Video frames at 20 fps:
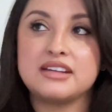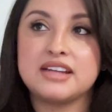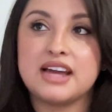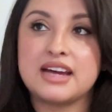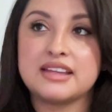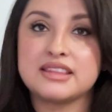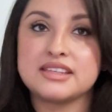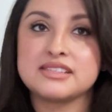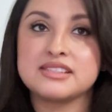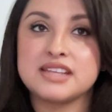at
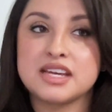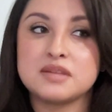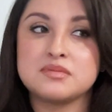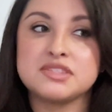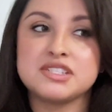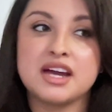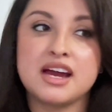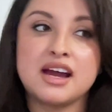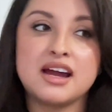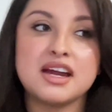the same
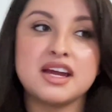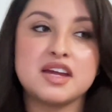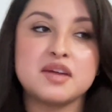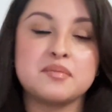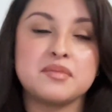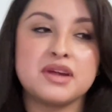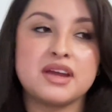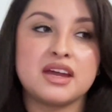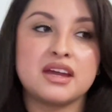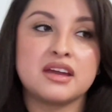time,
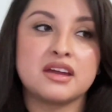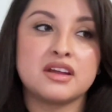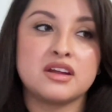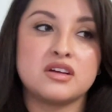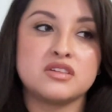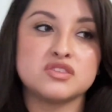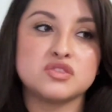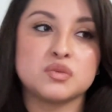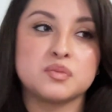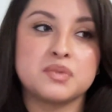it can
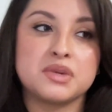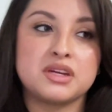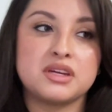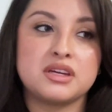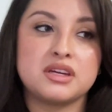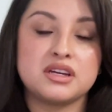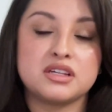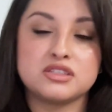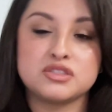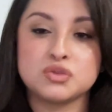also be
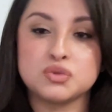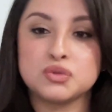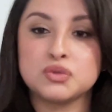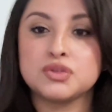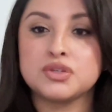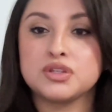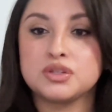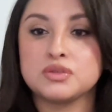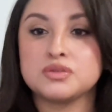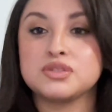a tool
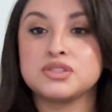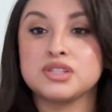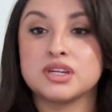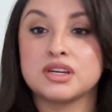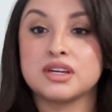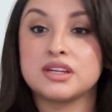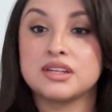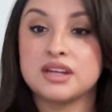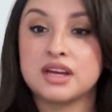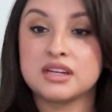used to
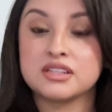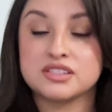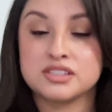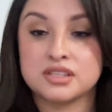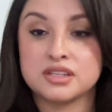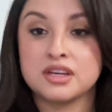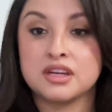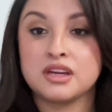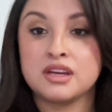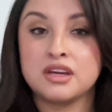connect
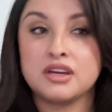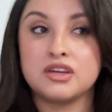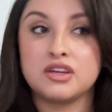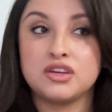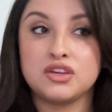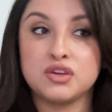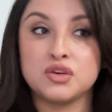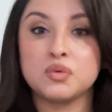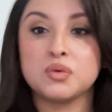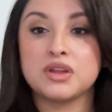
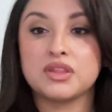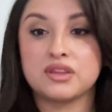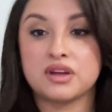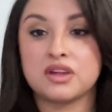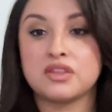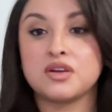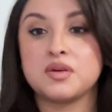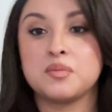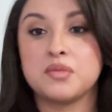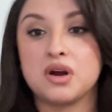you with
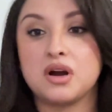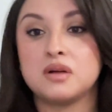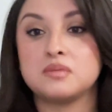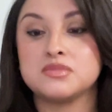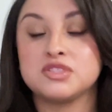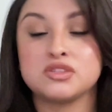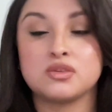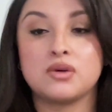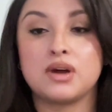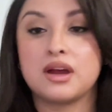other moms.
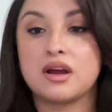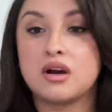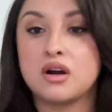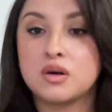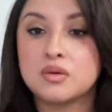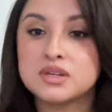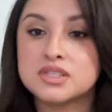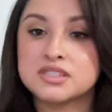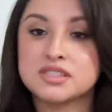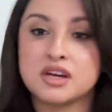So I
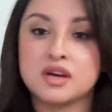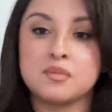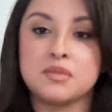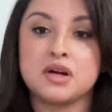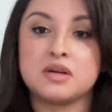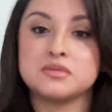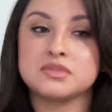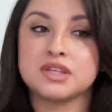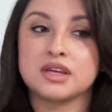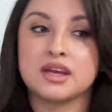always tell
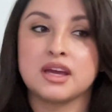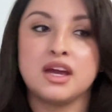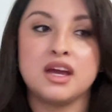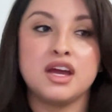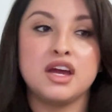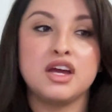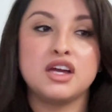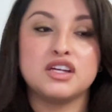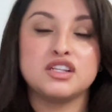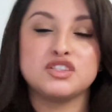moms, like,
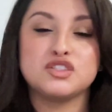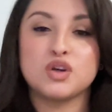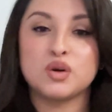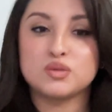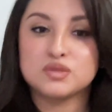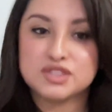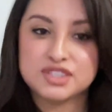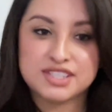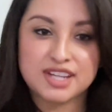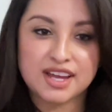don't
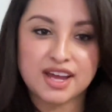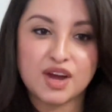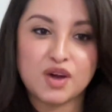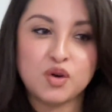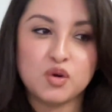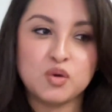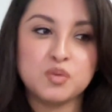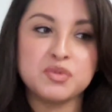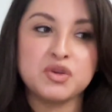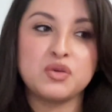stay at
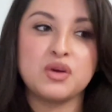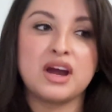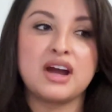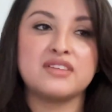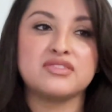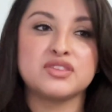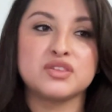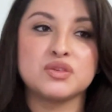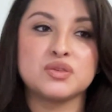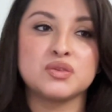home. You have
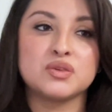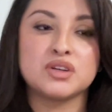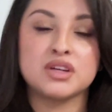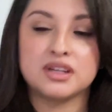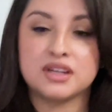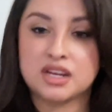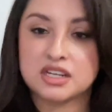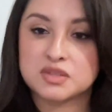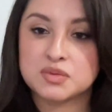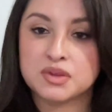to
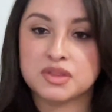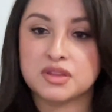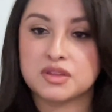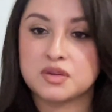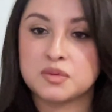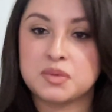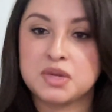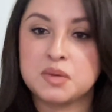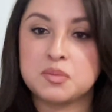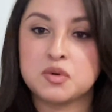connect with other
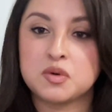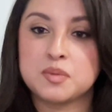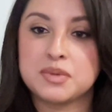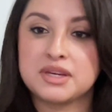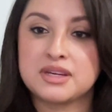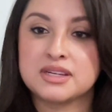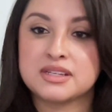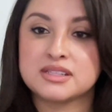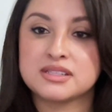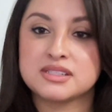people,
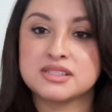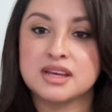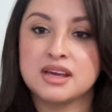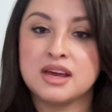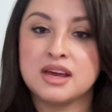because